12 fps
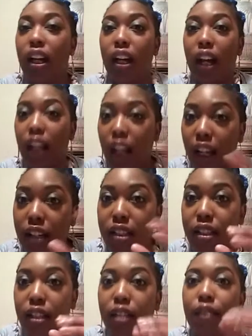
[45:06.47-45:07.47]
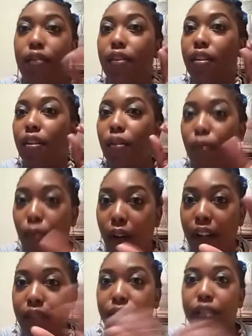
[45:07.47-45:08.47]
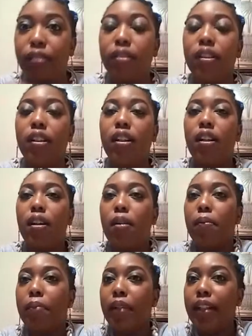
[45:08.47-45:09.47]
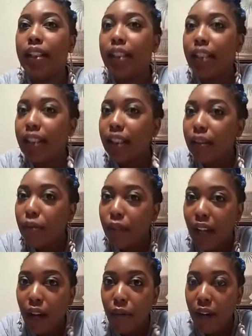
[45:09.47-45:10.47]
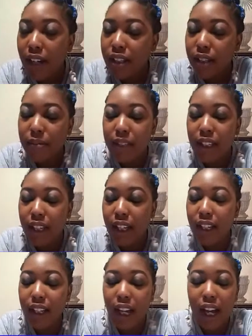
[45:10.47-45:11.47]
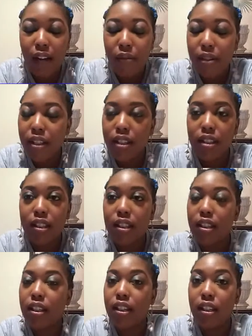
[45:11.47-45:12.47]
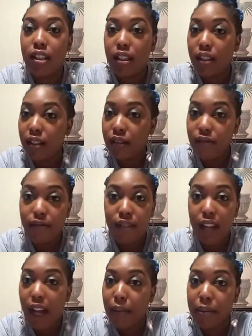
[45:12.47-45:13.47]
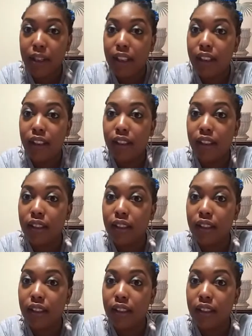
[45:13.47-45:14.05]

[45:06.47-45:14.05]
a lot of stuff rightful. But when I watched him today, I was not pleased